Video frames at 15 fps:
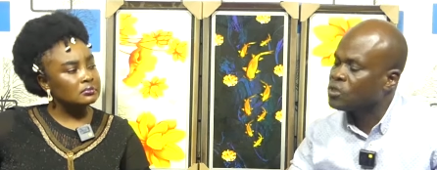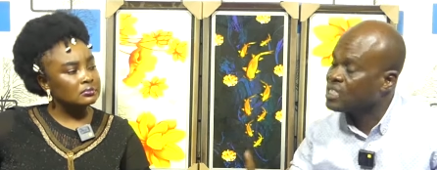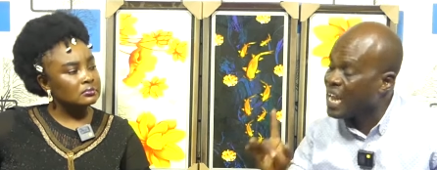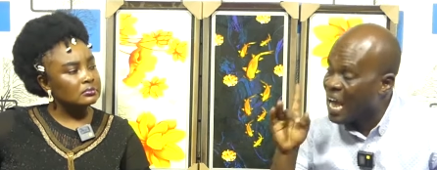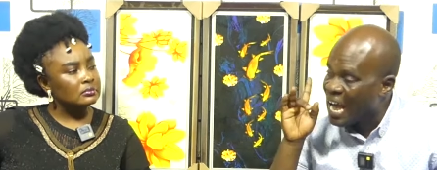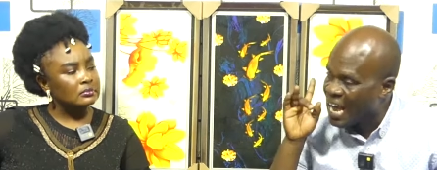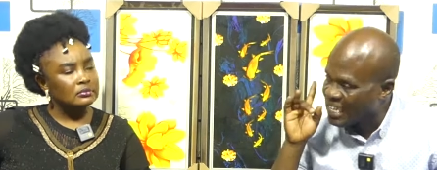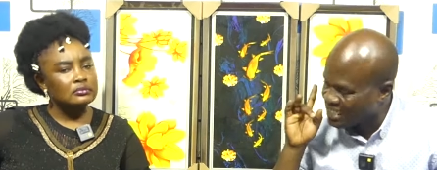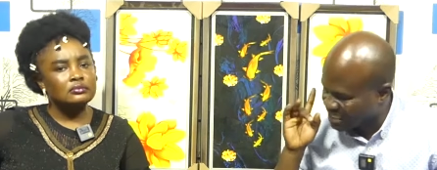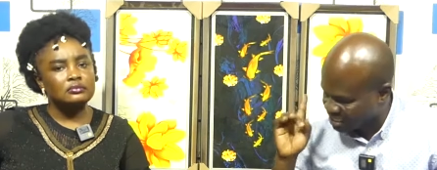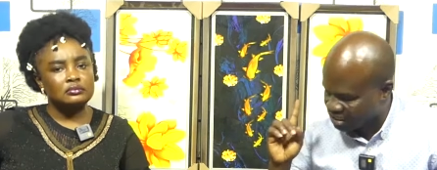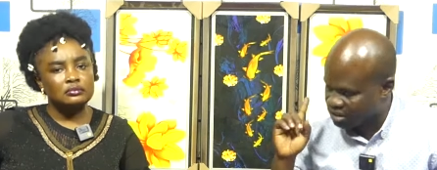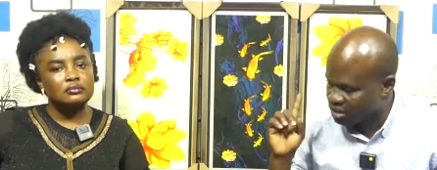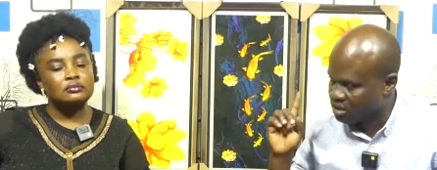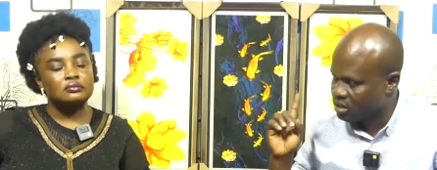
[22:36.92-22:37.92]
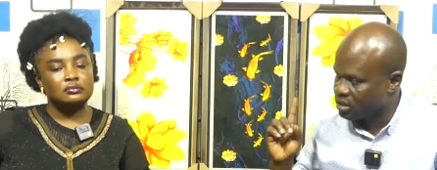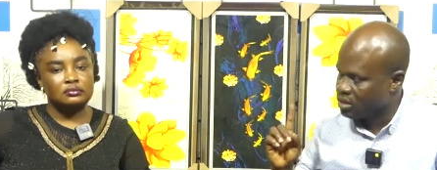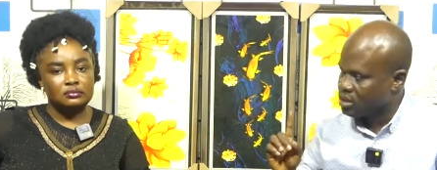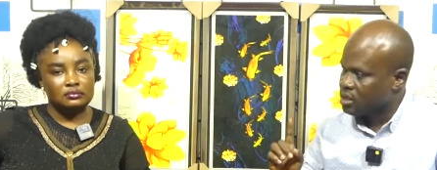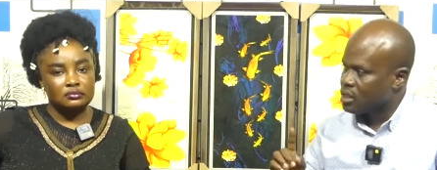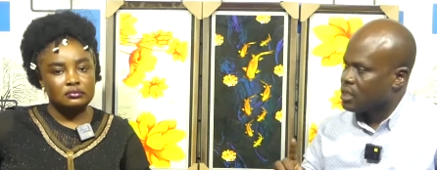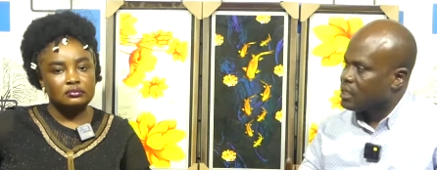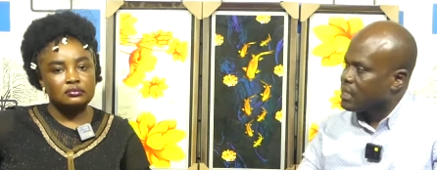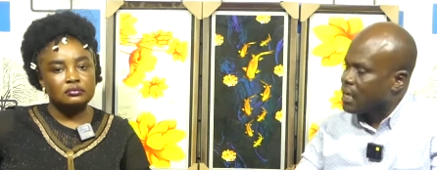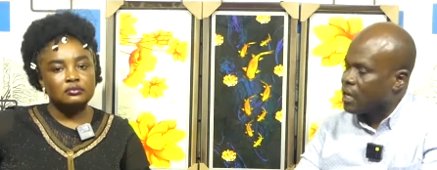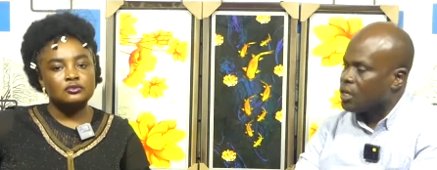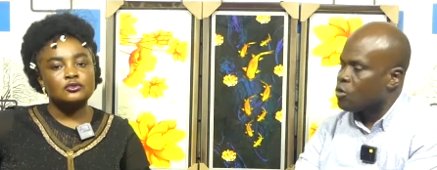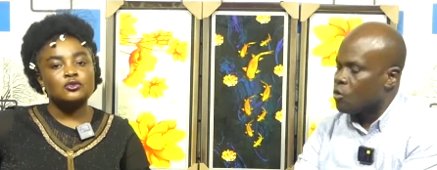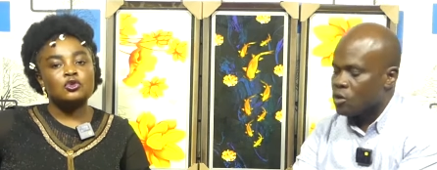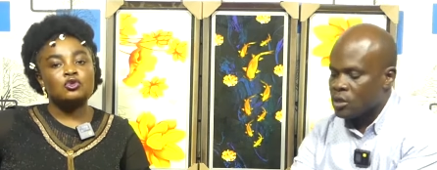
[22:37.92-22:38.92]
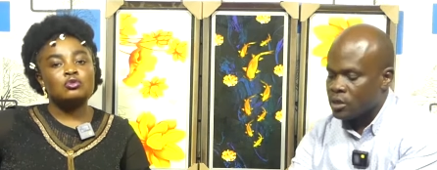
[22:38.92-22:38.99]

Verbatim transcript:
Speaker 1: so thousand na nka no